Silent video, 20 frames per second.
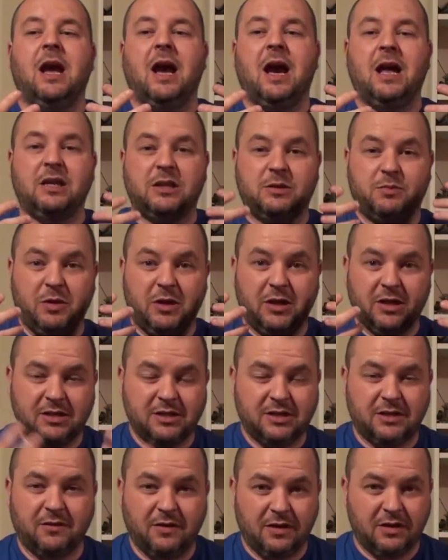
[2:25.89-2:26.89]
and it's been a
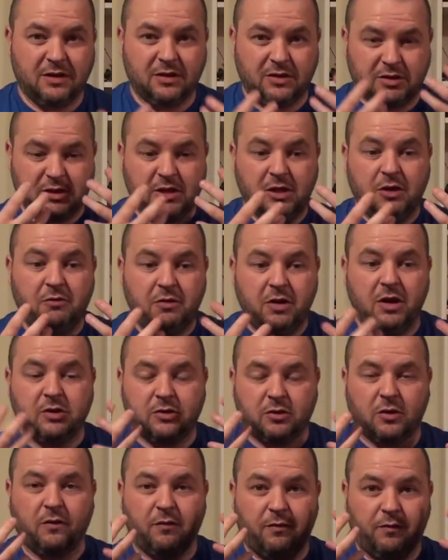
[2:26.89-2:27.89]

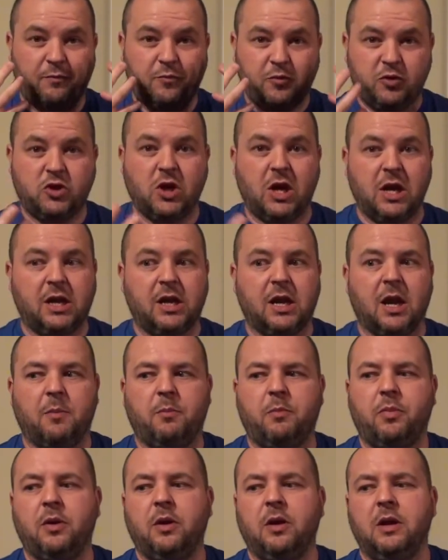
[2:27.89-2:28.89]
serious sort of
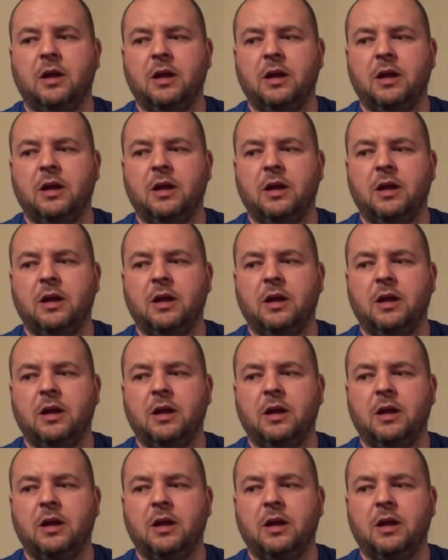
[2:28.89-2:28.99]
shake-up,